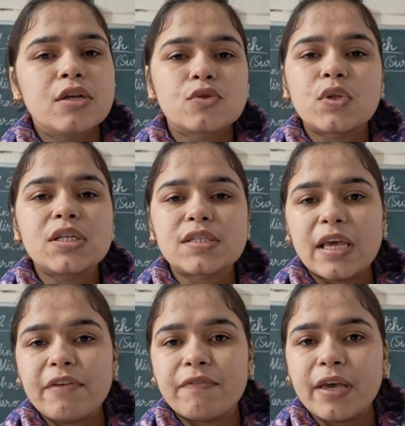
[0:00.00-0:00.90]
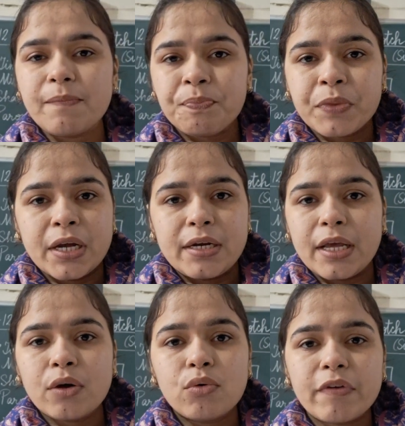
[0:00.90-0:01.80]
So in the same way,
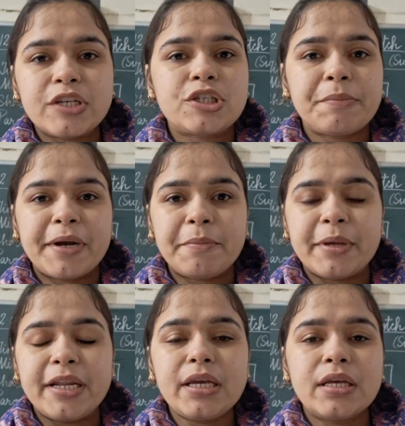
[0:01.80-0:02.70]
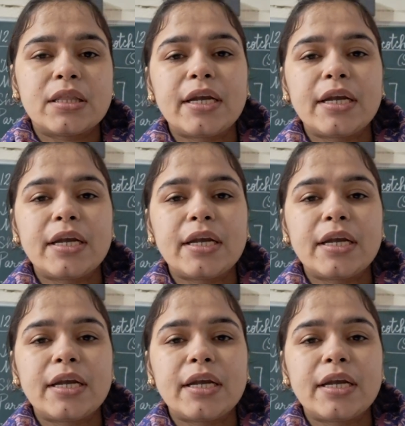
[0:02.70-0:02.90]
Tinku, when she met Miri,